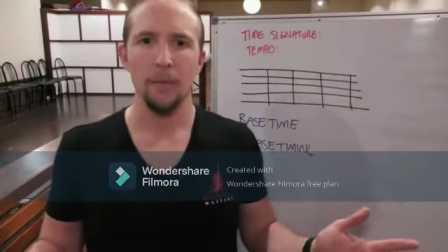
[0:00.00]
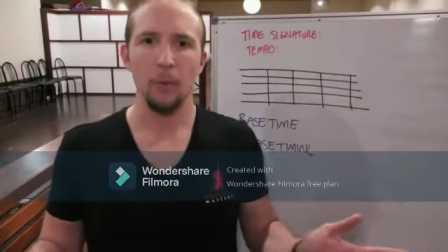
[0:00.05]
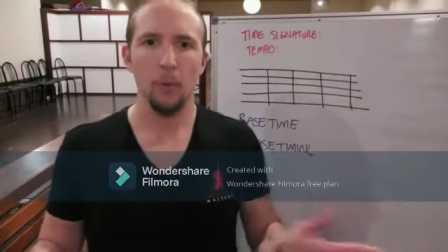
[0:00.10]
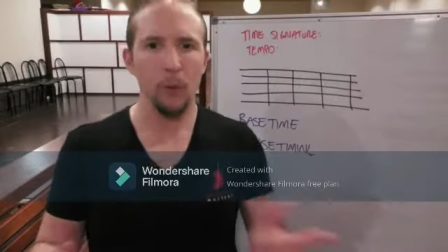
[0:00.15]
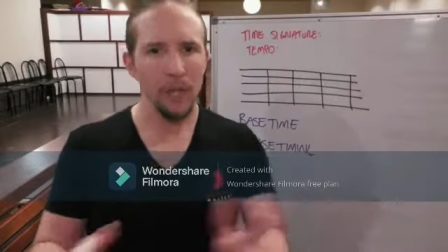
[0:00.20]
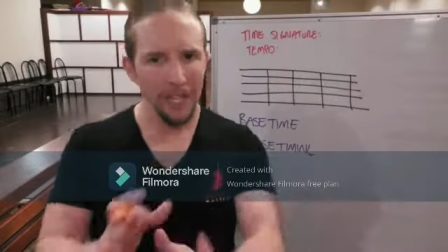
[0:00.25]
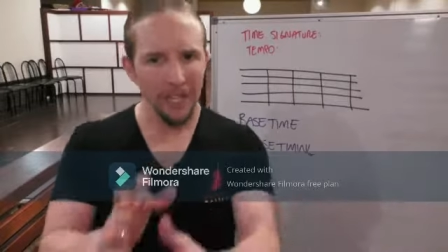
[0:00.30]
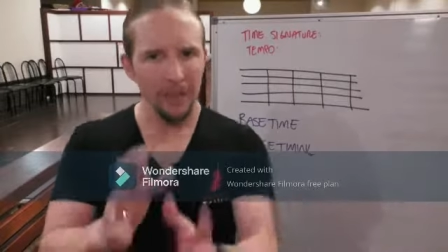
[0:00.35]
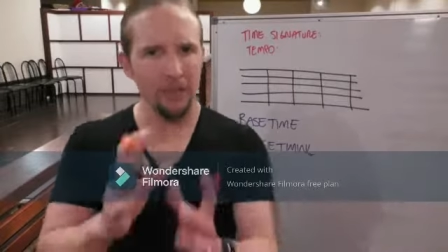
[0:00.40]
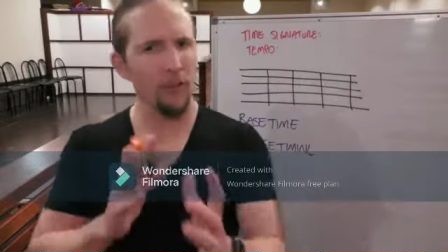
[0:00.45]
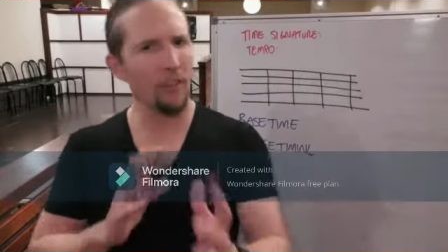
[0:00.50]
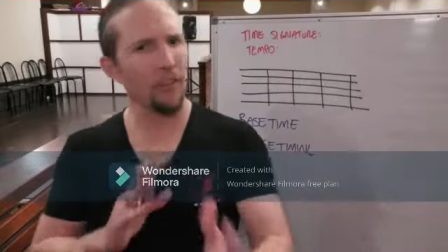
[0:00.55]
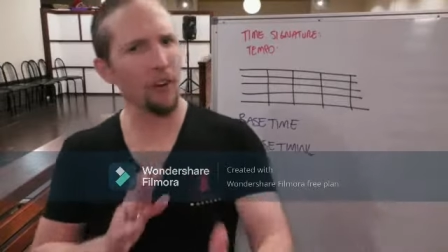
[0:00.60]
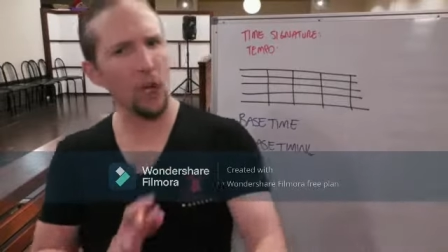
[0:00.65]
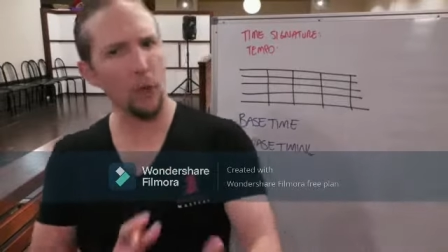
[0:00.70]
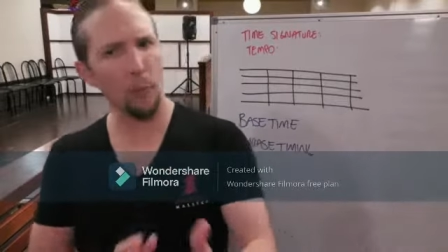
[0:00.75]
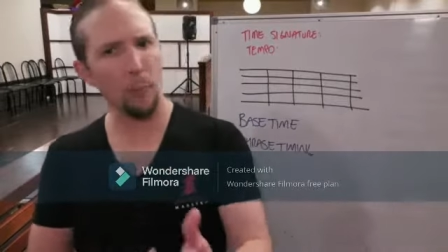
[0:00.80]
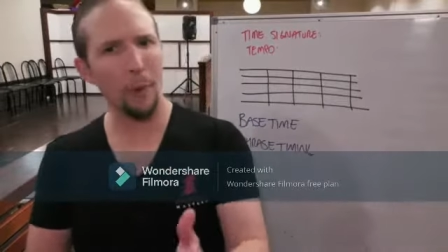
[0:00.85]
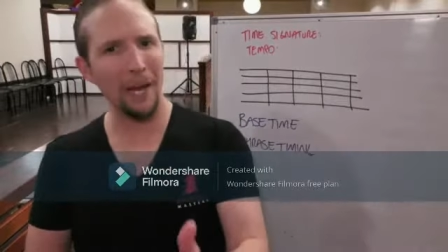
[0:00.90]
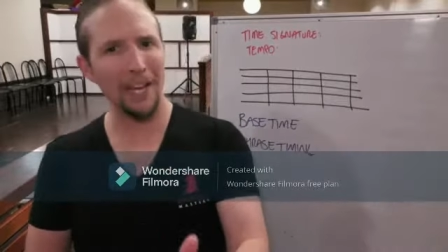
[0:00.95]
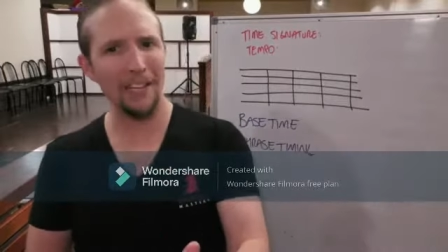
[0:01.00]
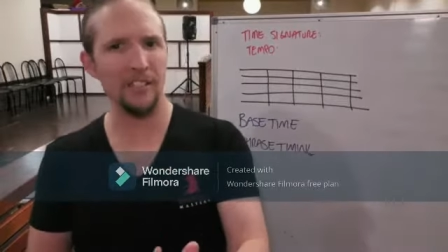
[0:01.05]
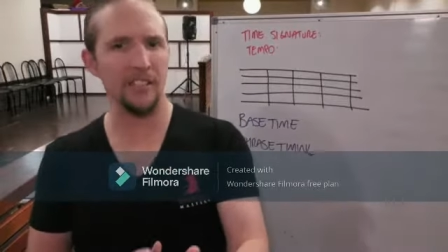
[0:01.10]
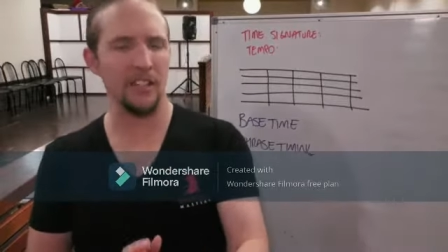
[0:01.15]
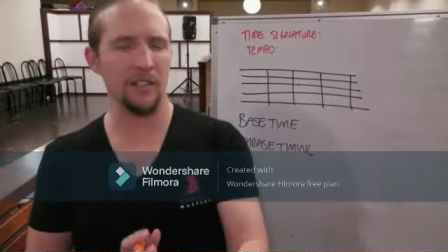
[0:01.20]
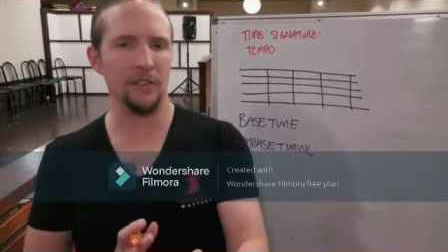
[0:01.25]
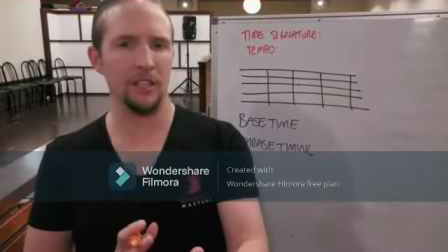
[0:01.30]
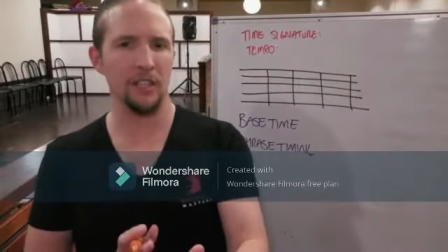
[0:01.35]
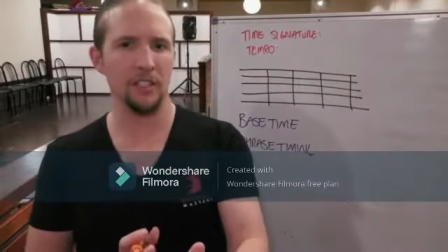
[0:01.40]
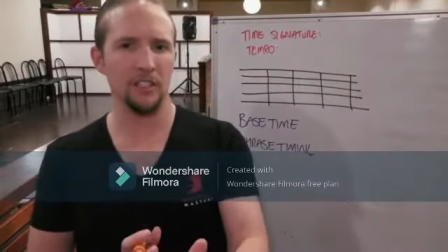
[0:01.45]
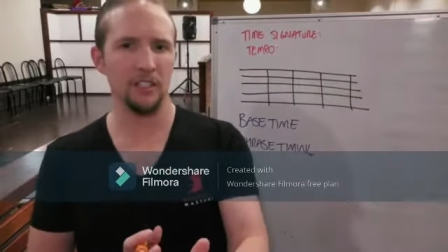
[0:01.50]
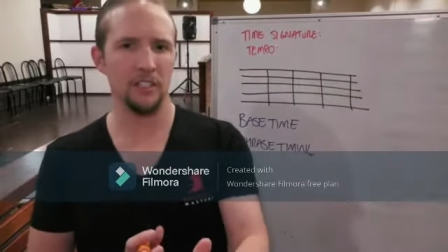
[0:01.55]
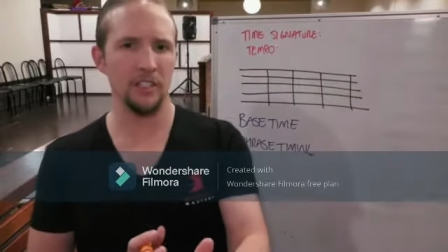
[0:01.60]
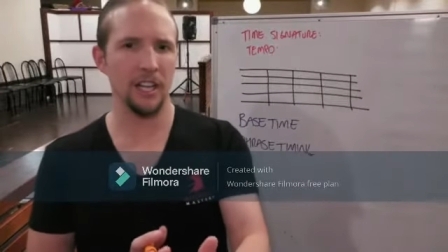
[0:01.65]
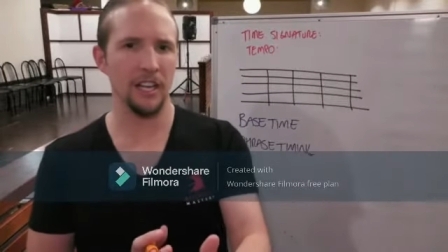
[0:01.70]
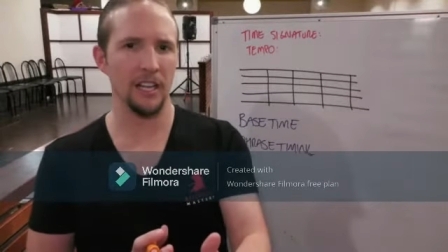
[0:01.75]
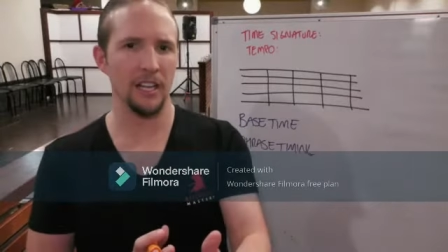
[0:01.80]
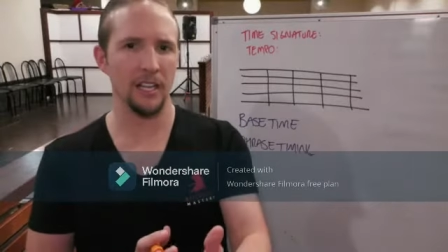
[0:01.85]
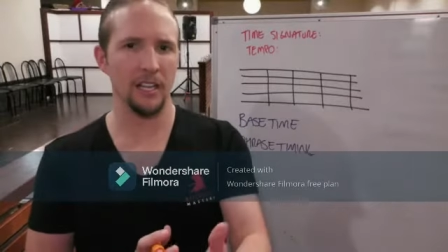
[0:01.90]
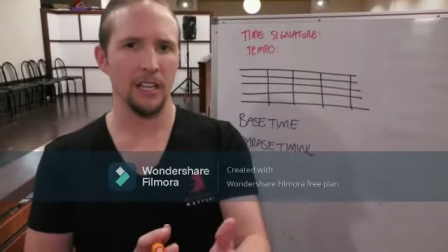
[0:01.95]
But we need to have a very base level
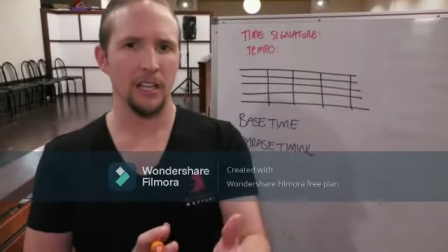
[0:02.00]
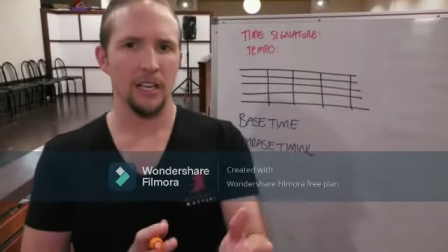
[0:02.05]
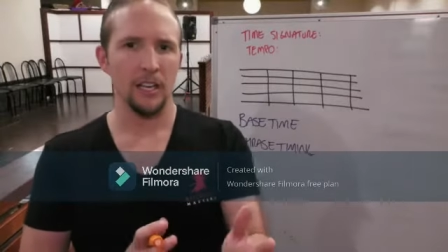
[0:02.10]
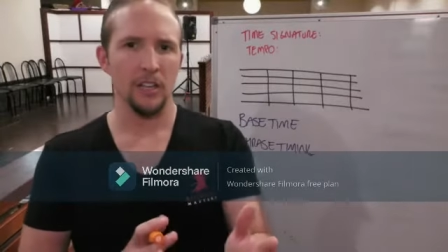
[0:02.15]
understanding